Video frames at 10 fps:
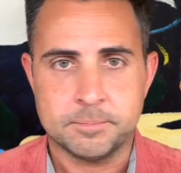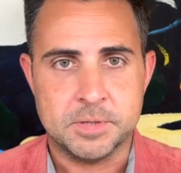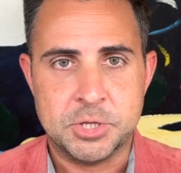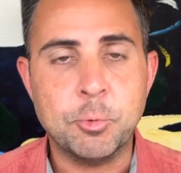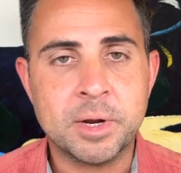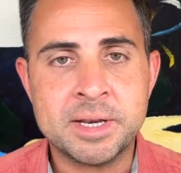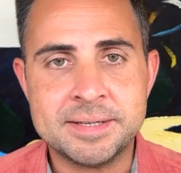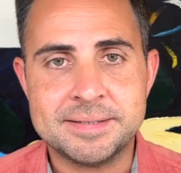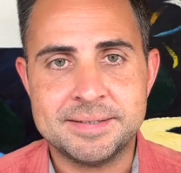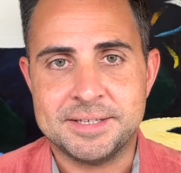You
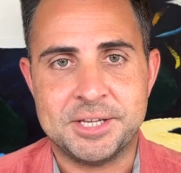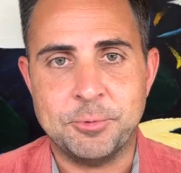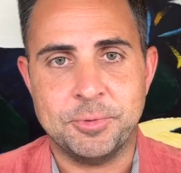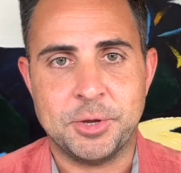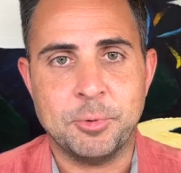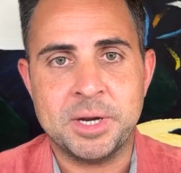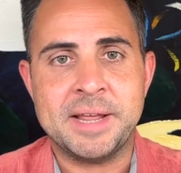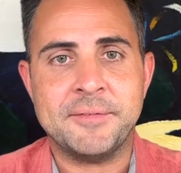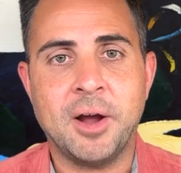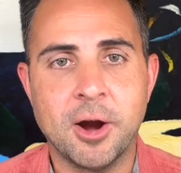wouldn't
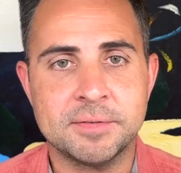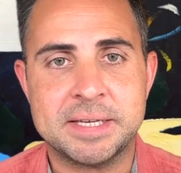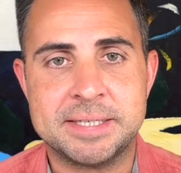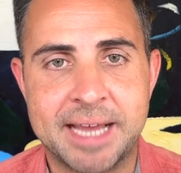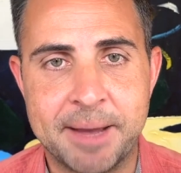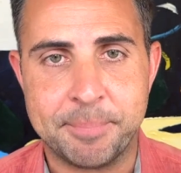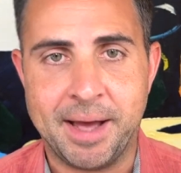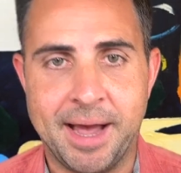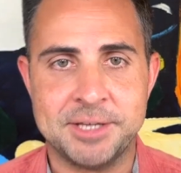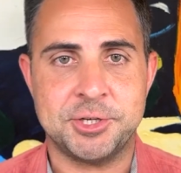even hardly see it
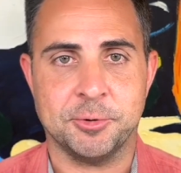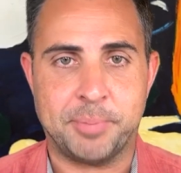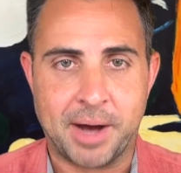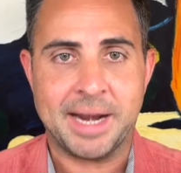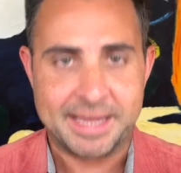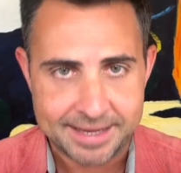behind your body